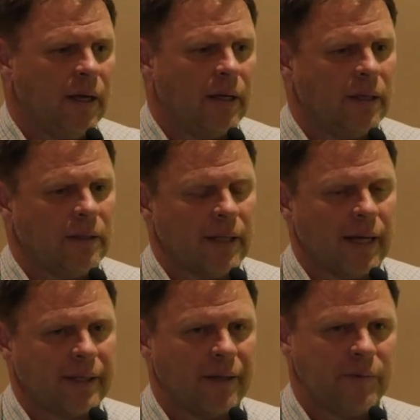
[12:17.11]
And a
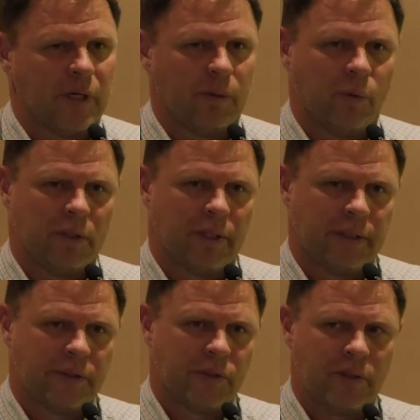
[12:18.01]
lot of times our
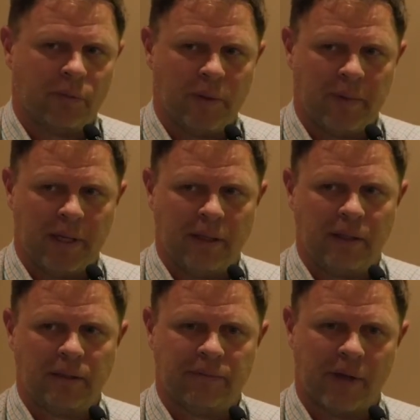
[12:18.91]
woodlands that we
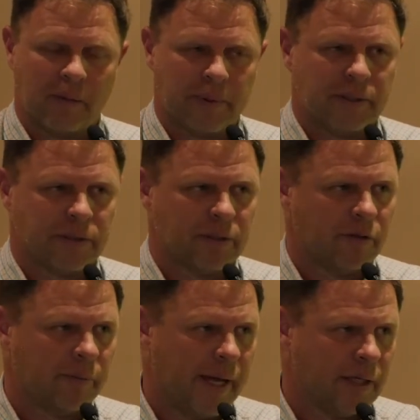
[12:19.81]
may develop into
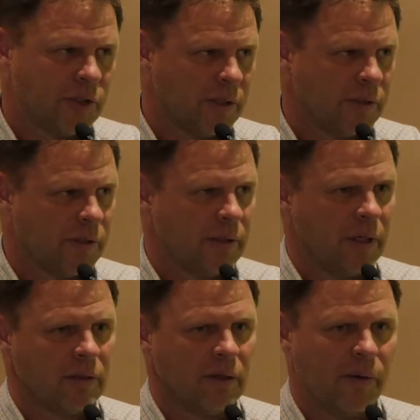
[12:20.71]
silvopastures,
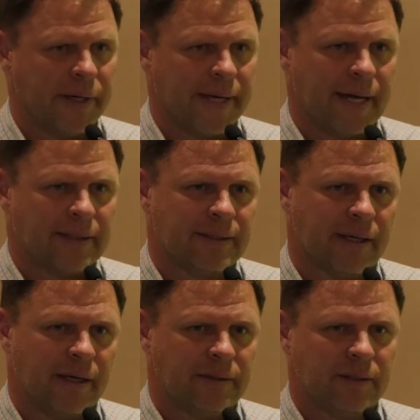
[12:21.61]
they're growing on
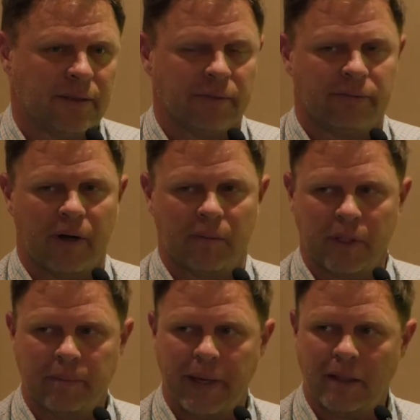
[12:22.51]
sites that the
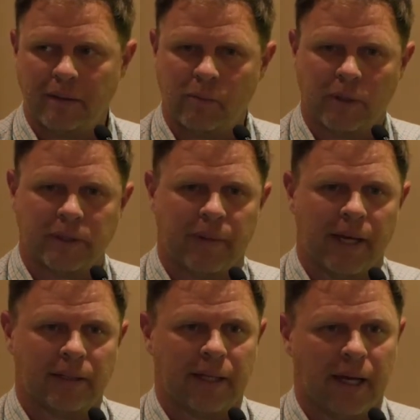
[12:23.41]
farmer abandoned once
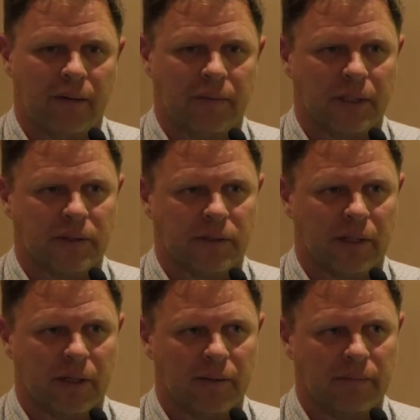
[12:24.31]
upon a time
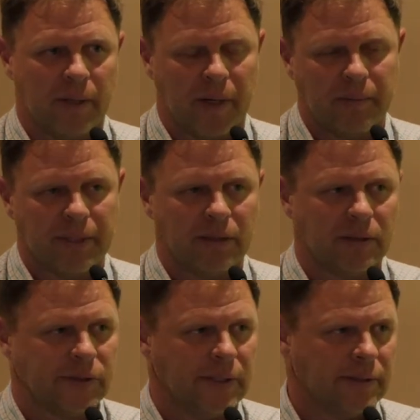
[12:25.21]
because they might be a
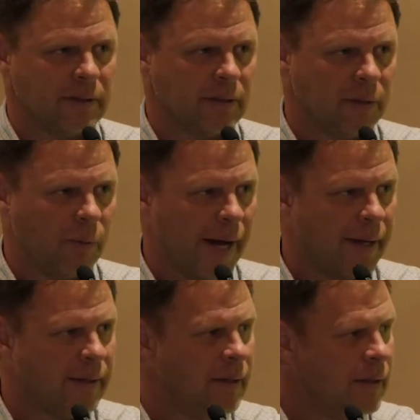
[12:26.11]
little seasonally
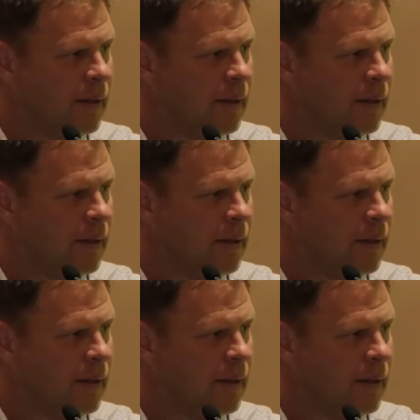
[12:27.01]
wet